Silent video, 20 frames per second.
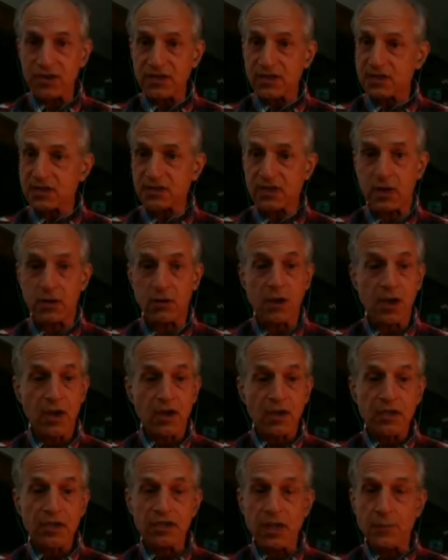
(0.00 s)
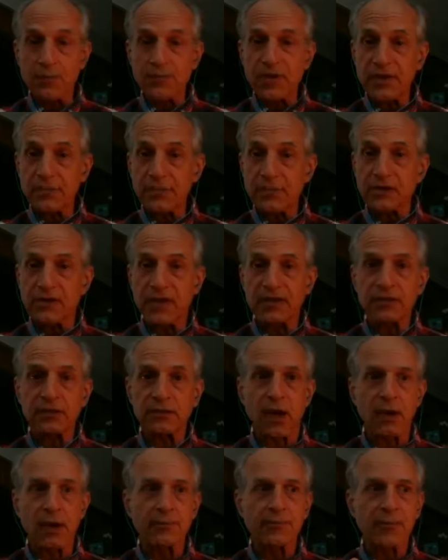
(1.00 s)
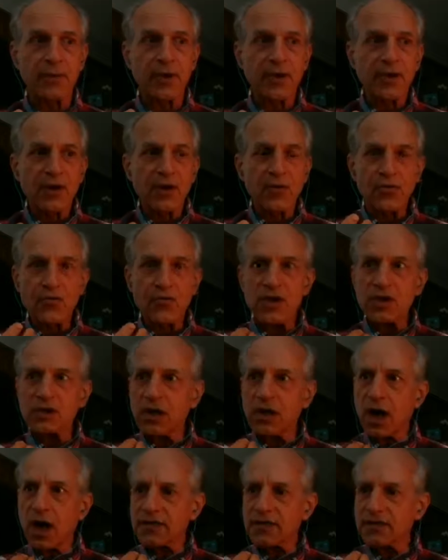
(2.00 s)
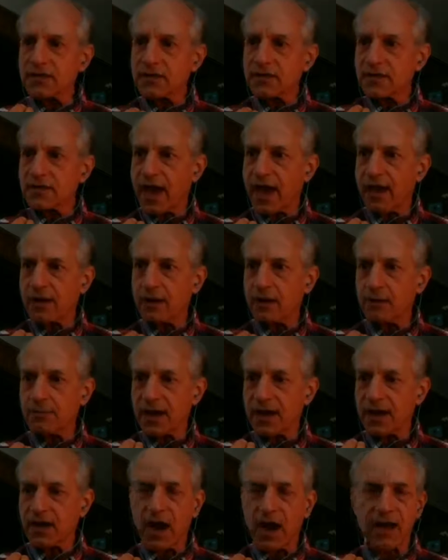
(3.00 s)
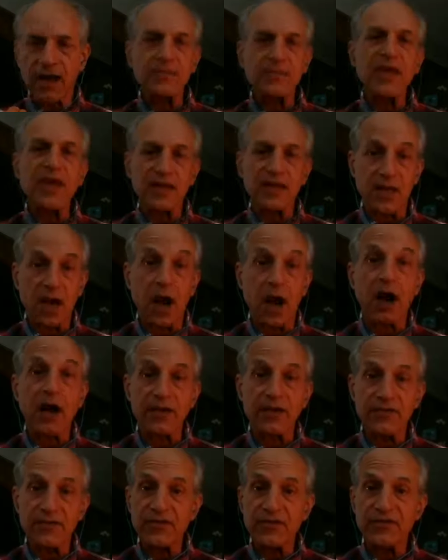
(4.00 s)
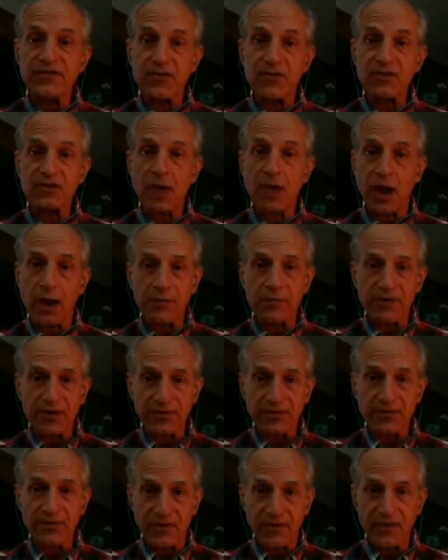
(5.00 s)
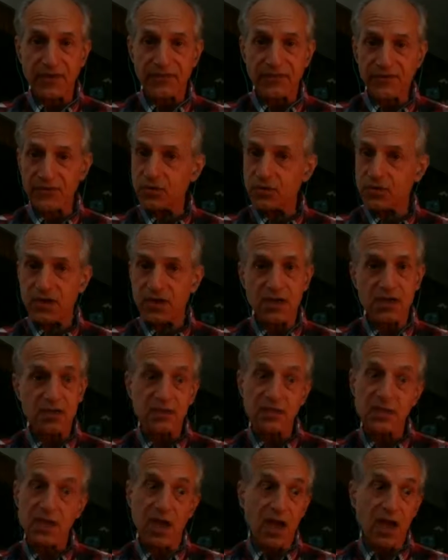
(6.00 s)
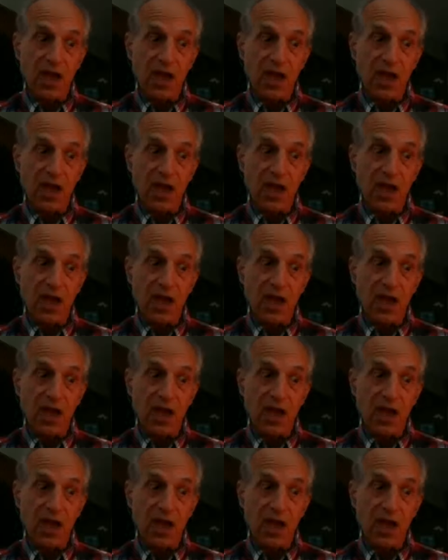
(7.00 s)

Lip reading: And so some people end up realizing that, oh my God, I'm getting high for the first time in a few years.